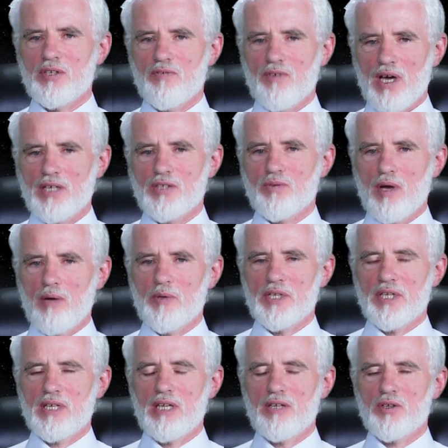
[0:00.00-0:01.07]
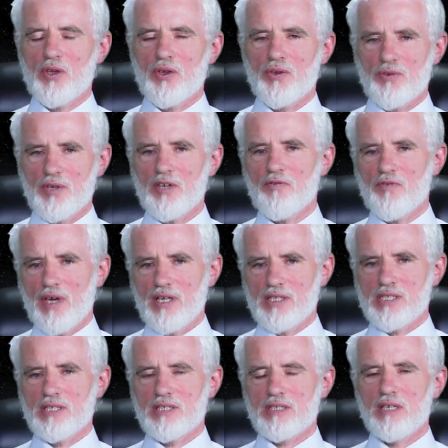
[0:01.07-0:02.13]
divides Ramadan into three
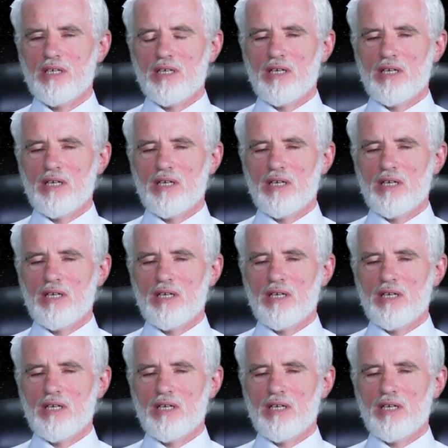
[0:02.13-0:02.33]
phases: